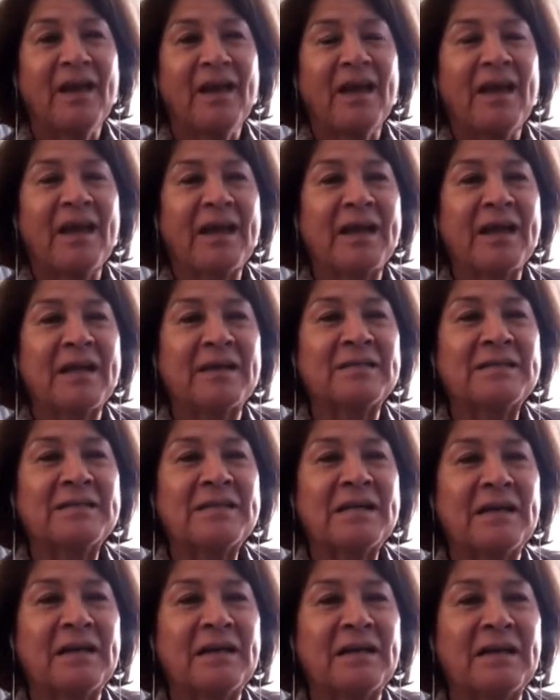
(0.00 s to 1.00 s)
And
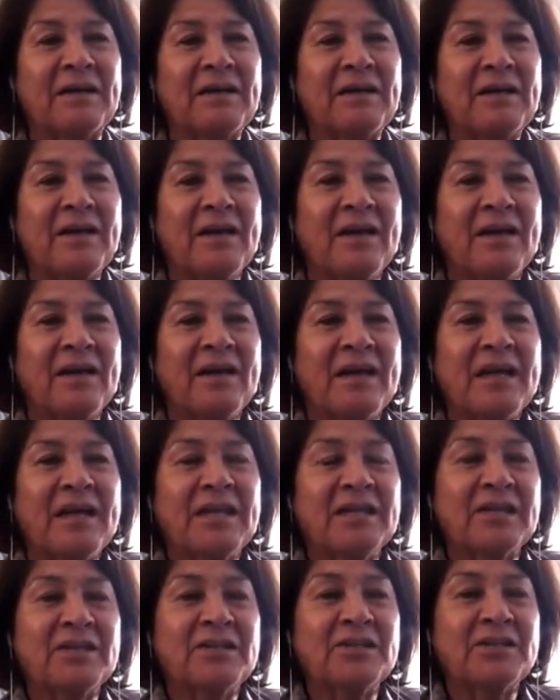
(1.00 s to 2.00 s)

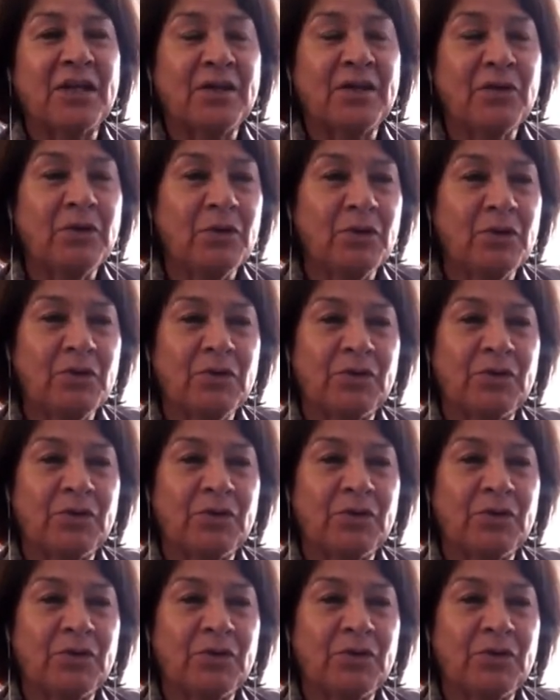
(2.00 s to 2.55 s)
it continued